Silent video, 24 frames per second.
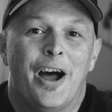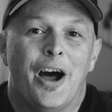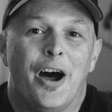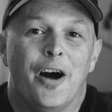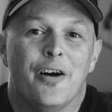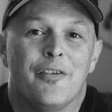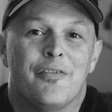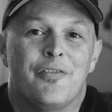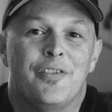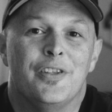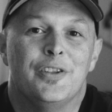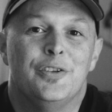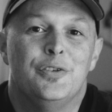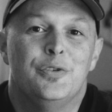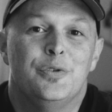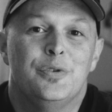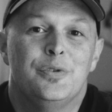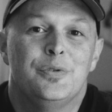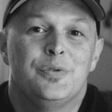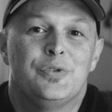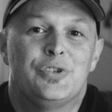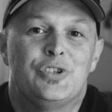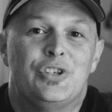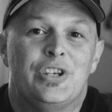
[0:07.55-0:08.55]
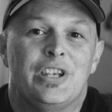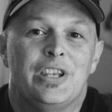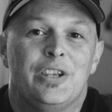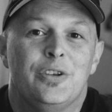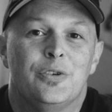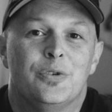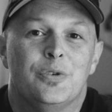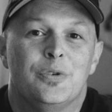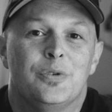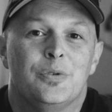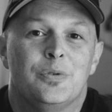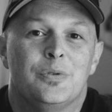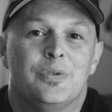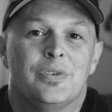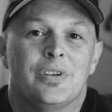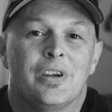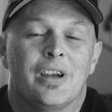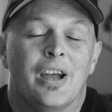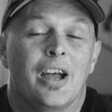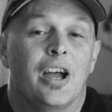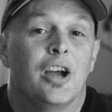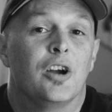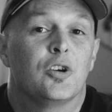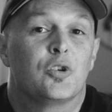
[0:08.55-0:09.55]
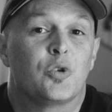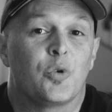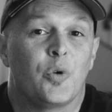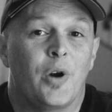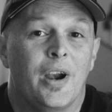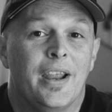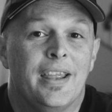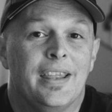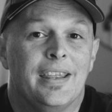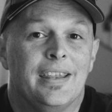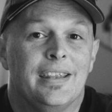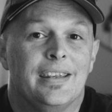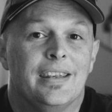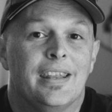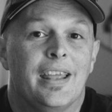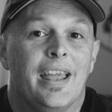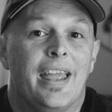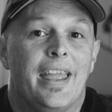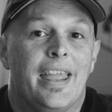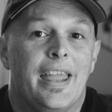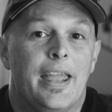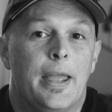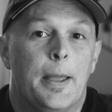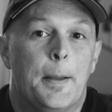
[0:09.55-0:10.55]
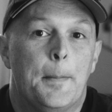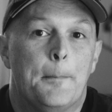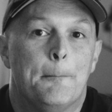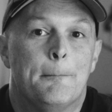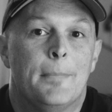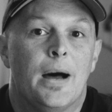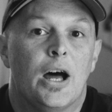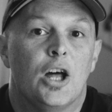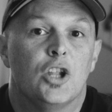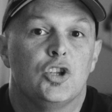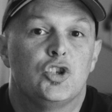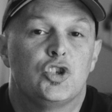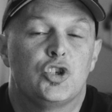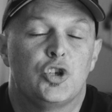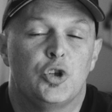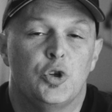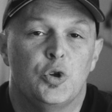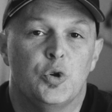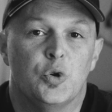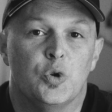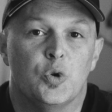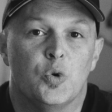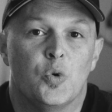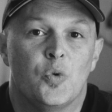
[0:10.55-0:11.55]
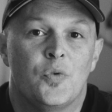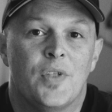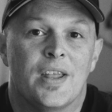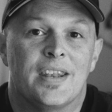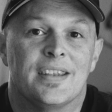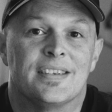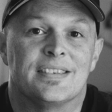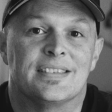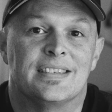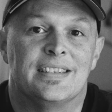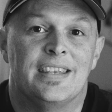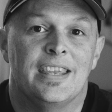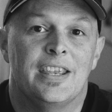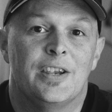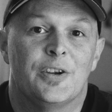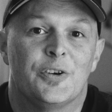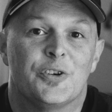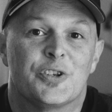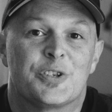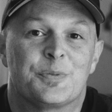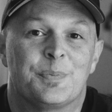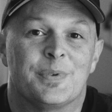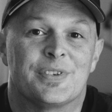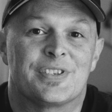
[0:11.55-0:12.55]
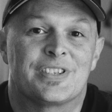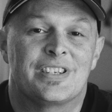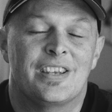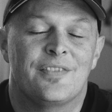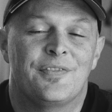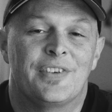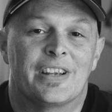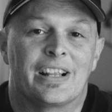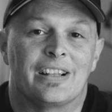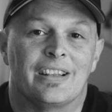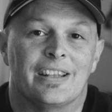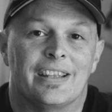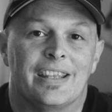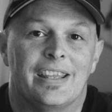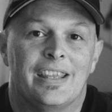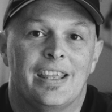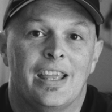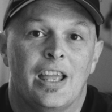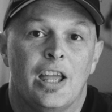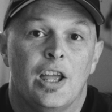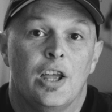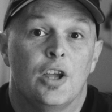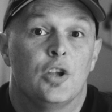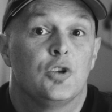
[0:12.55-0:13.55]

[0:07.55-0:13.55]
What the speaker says: of the new Zhiyun Crane M2 that is geared specifically